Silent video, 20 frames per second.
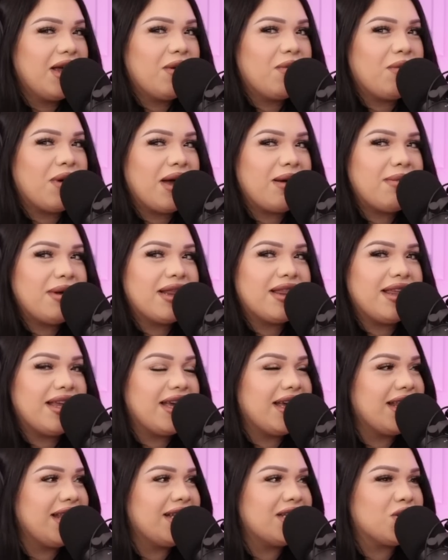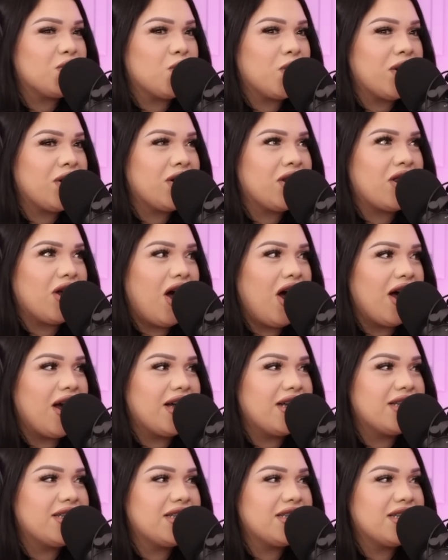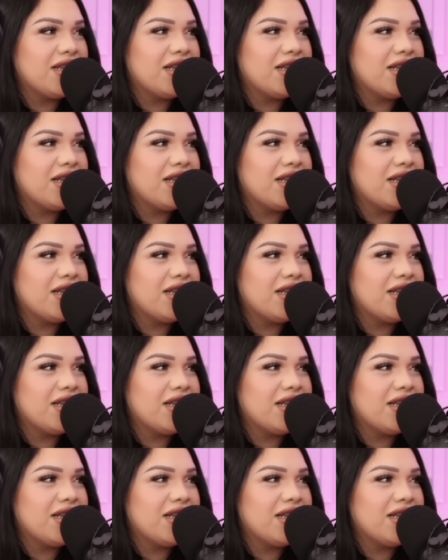Like why am I thinking these weird thoughts?